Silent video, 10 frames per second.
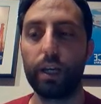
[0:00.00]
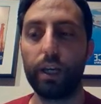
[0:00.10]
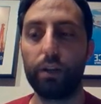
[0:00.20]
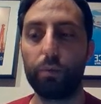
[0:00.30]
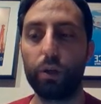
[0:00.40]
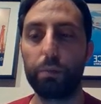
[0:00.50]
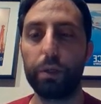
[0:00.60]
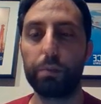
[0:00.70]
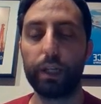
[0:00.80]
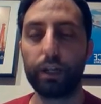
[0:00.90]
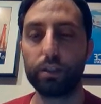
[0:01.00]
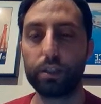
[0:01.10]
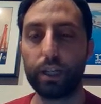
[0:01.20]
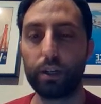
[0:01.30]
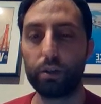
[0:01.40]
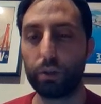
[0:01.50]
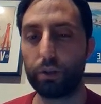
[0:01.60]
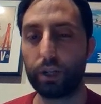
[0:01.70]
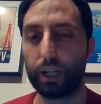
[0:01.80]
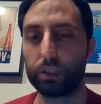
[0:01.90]
It will be a player in standard when you
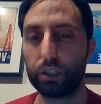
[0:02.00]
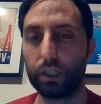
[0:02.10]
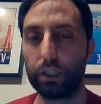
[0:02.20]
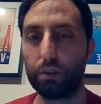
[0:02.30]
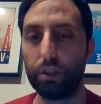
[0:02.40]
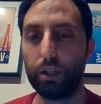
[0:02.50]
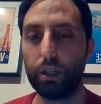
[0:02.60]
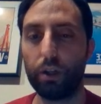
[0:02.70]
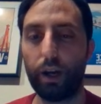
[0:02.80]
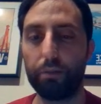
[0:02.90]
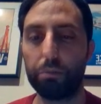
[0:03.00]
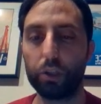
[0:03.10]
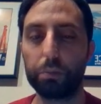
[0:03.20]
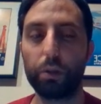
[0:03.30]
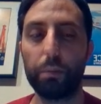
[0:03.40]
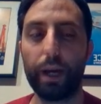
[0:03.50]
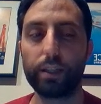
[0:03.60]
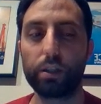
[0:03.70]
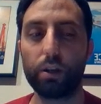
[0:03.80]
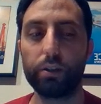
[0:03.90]
can actually have multiple amass
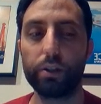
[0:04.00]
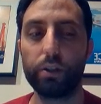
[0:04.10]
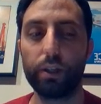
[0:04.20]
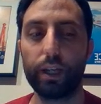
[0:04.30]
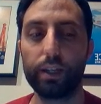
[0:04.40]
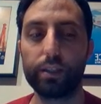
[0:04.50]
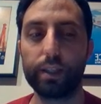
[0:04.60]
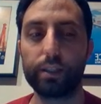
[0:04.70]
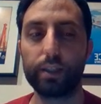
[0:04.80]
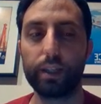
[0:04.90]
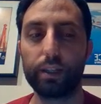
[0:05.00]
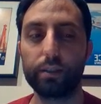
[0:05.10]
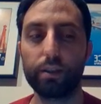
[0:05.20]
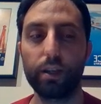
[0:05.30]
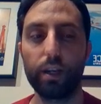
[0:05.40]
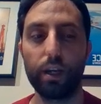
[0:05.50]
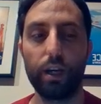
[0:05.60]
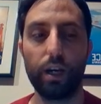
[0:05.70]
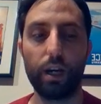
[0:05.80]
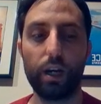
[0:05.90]
cards and you can get a 6/6
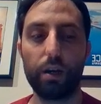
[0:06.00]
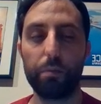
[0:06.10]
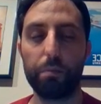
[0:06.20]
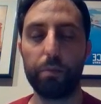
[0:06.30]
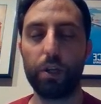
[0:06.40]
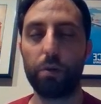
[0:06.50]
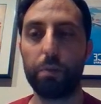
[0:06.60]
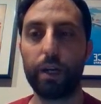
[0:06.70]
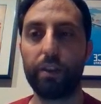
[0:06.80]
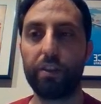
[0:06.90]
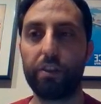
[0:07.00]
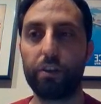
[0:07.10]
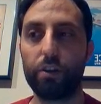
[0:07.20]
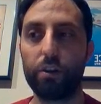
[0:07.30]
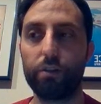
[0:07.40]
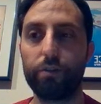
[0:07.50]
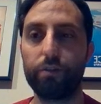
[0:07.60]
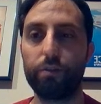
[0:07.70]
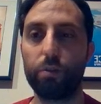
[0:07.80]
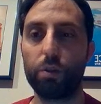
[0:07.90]
by the third
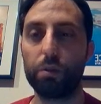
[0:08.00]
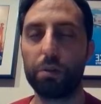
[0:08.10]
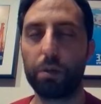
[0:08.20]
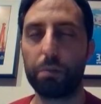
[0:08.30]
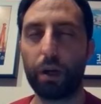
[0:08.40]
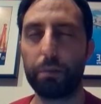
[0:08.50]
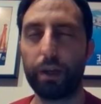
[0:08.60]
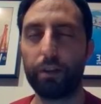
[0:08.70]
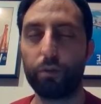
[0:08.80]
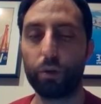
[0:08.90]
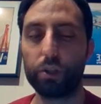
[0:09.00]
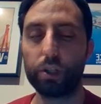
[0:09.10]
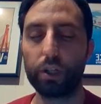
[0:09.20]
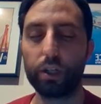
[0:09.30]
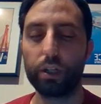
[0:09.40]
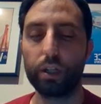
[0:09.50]
probably by the 4th turn.